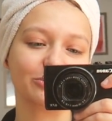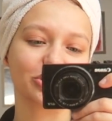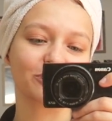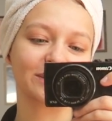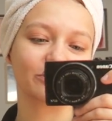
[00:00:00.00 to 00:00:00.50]

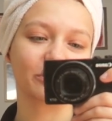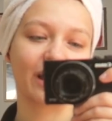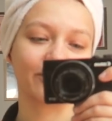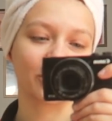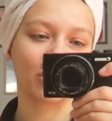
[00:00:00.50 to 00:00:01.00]
which means we'll
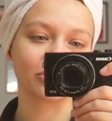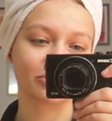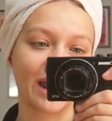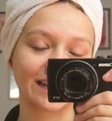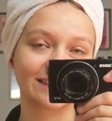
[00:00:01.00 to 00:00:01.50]
have the
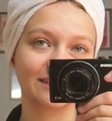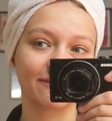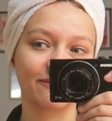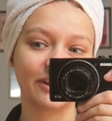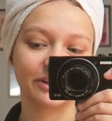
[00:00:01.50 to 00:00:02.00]
contract
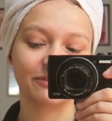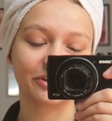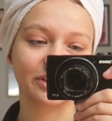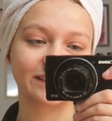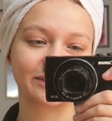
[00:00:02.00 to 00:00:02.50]
very,
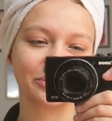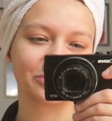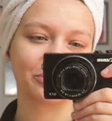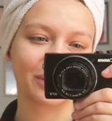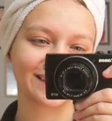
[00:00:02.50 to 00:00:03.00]
very
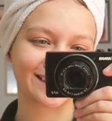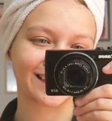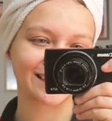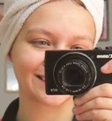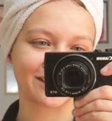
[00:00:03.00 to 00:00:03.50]
soon.
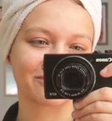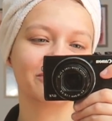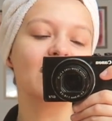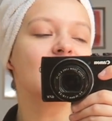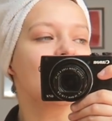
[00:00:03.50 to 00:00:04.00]
Exciting stuff.
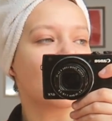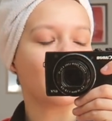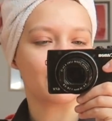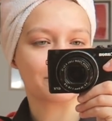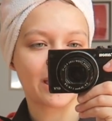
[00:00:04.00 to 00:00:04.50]

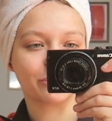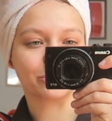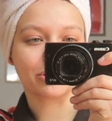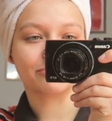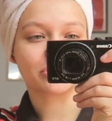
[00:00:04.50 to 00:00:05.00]
And
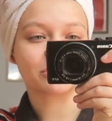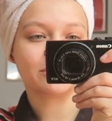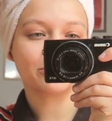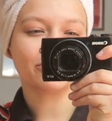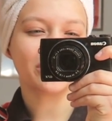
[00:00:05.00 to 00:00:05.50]
we're officially
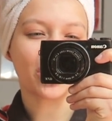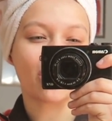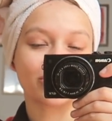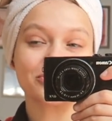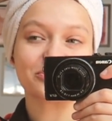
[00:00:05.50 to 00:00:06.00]
moving
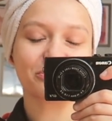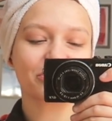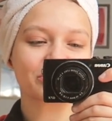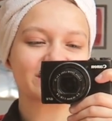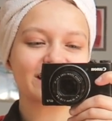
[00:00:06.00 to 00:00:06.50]
on June
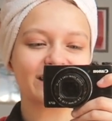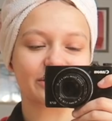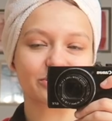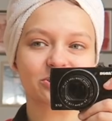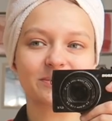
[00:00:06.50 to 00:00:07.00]

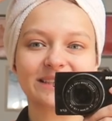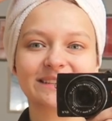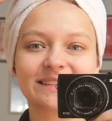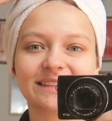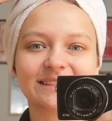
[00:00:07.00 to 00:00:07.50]
13th, which
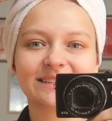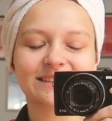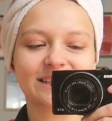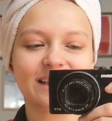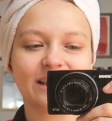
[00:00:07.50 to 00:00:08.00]
means
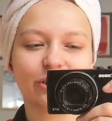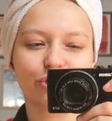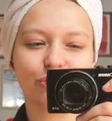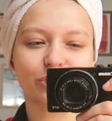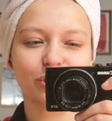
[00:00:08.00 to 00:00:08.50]
it's in
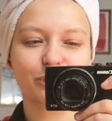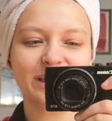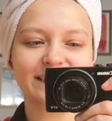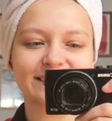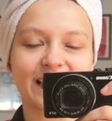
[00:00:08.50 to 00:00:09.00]
3
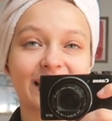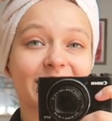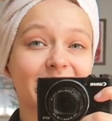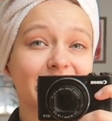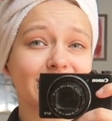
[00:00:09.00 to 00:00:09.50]
weeks, I
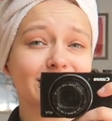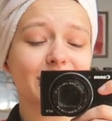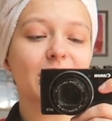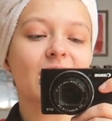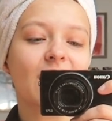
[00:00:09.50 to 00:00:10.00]

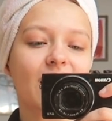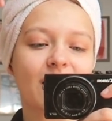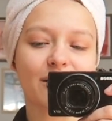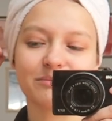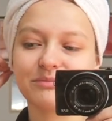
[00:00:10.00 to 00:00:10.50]

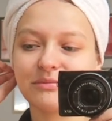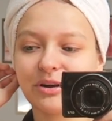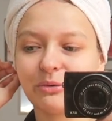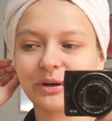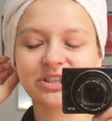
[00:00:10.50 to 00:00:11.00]
think,
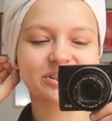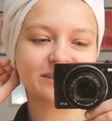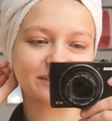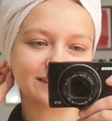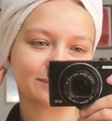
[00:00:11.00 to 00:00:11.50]
which
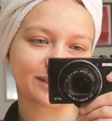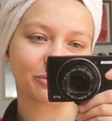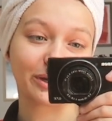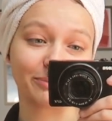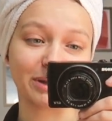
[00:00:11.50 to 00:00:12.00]
still seems like
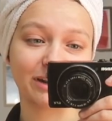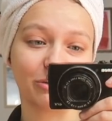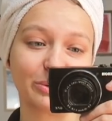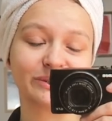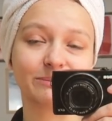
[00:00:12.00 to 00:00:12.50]
quite a bit,
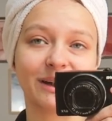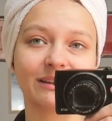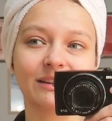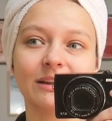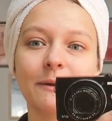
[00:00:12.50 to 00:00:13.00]
almost a
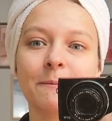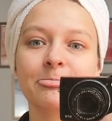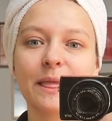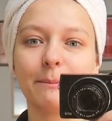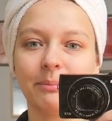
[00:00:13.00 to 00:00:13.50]
month.
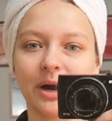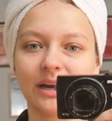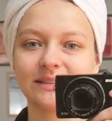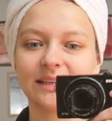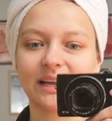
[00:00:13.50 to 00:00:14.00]

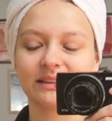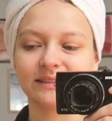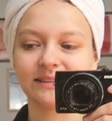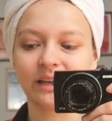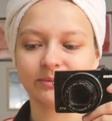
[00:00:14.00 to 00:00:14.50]
But at the
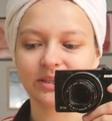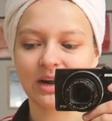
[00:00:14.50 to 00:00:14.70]
same